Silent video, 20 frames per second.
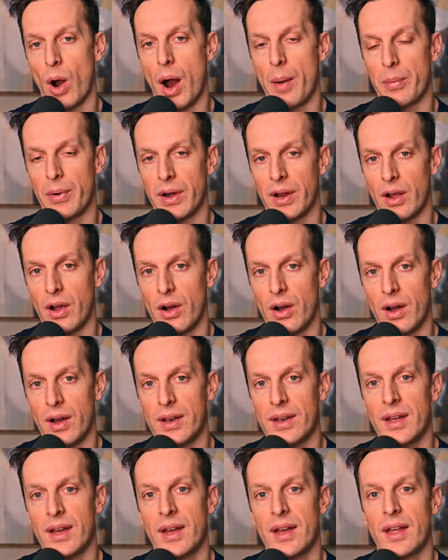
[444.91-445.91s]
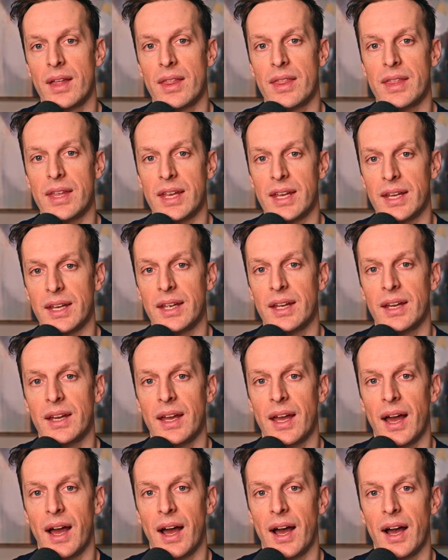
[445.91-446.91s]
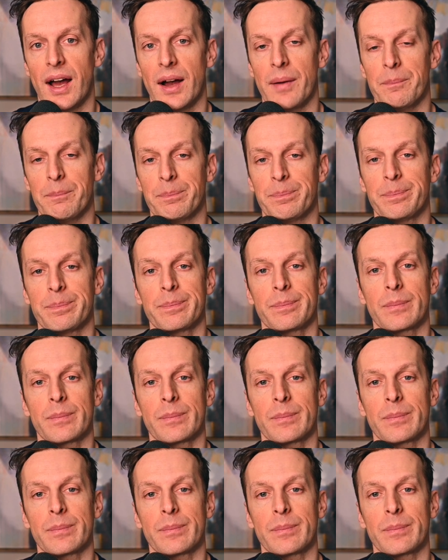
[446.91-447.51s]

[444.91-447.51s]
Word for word: operating on the um,